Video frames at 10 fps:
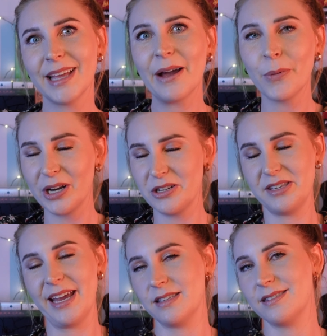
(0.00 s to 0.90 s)
I wanted to
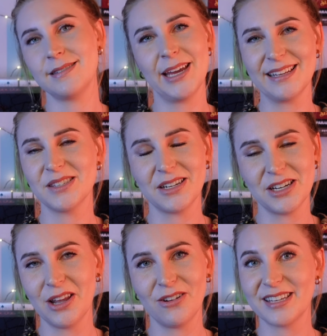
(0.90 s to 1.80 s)
say it's taken such
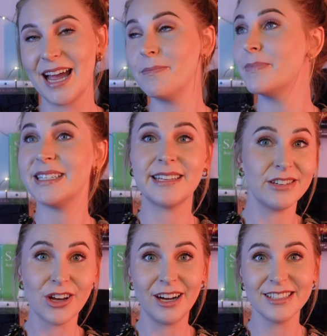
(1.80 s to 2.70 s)
a long time, but it
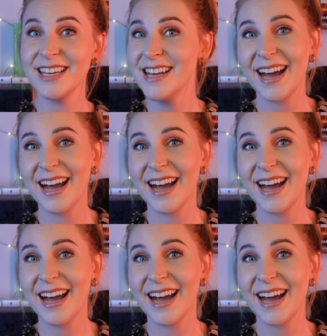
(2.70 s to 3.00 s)
did not.